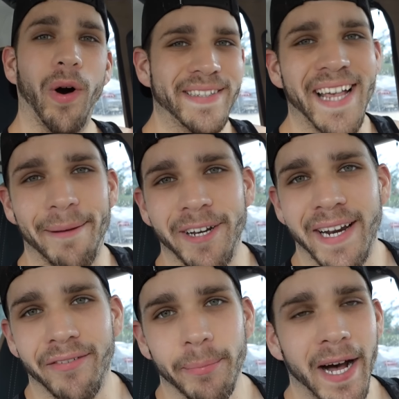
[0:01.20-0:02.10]
What's
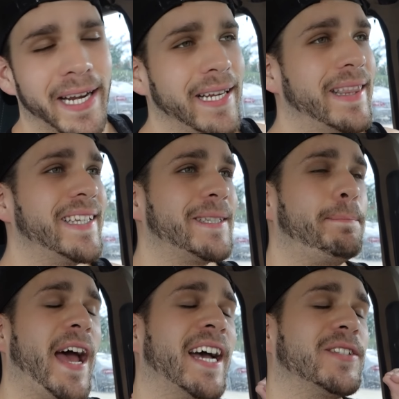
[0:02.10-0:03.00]
happening, everybody? This
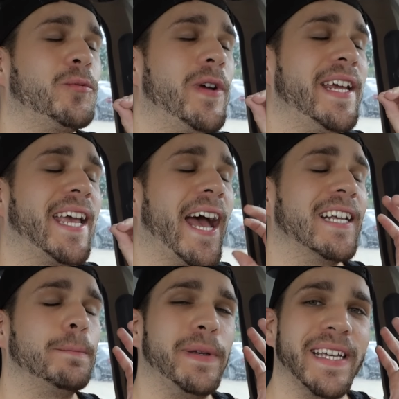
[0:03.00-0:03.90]
past week
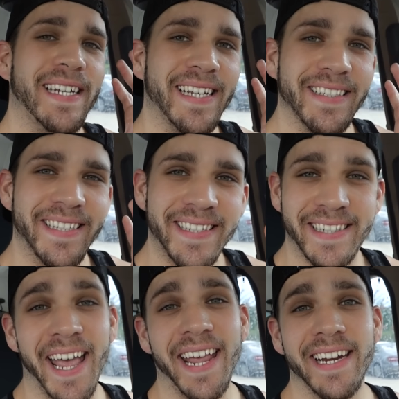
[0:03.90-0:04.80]
has been
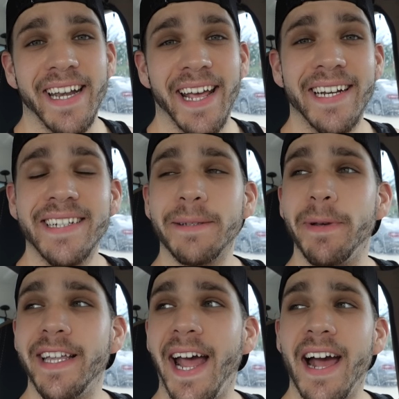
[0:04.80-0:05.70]
insane, and it has
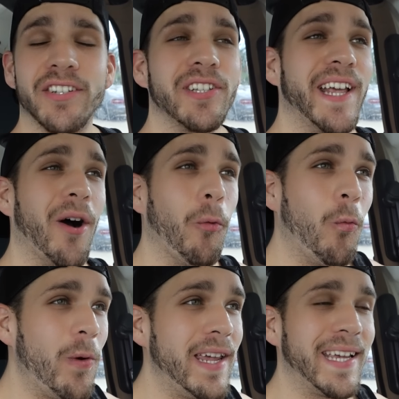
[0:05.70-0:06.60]
been actually a
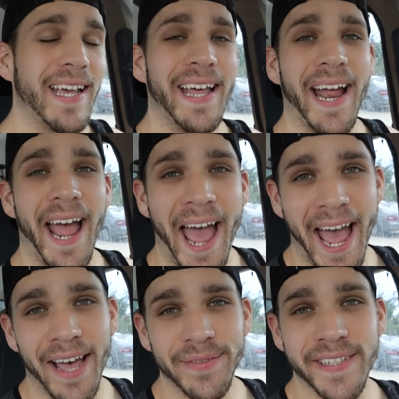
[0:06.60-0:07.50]
week and a
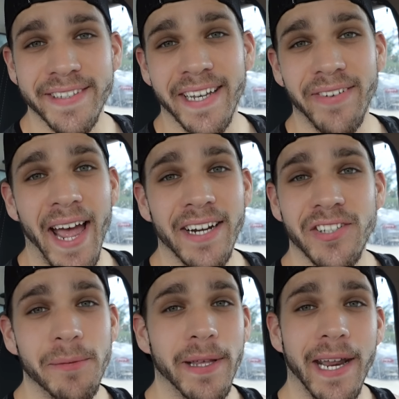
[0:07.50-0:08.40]
half since I've
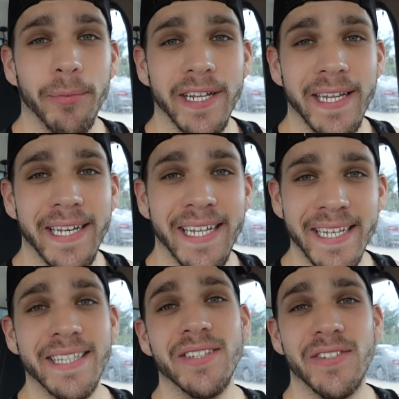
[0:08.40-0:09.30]
actually been able to get
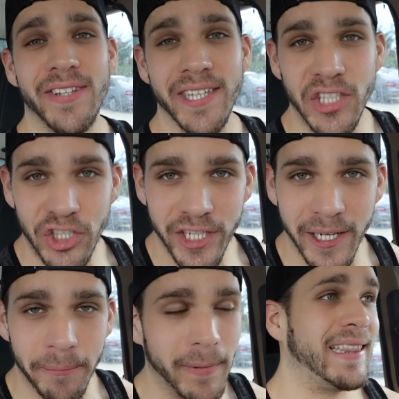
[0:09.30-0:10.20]
into the
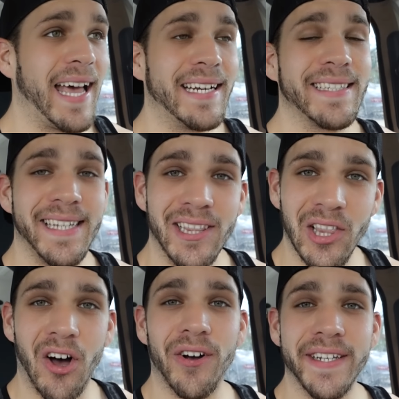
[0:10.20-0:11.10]
gym. That is the
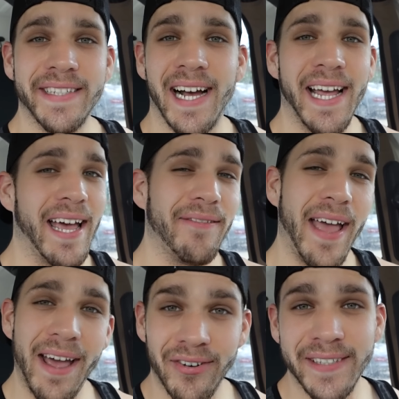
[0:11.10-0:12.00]
longest I have
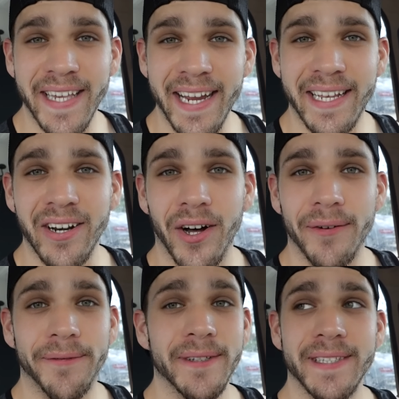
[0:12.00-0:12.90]
ever taken
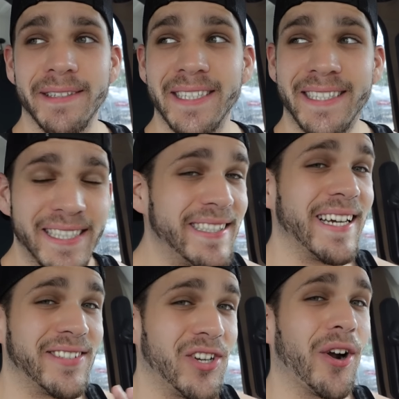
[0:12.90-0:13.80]
off since
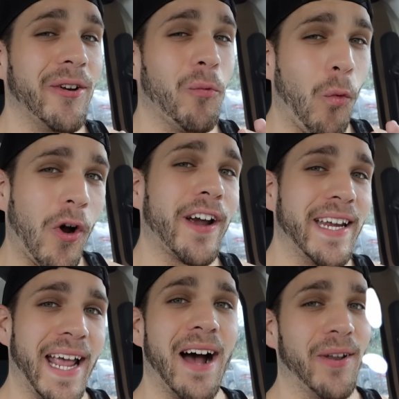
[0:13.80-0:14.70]
I started
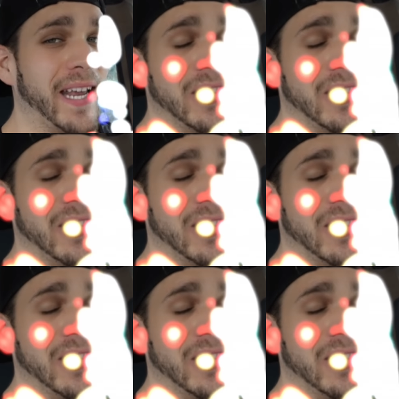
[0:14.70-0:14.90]
working out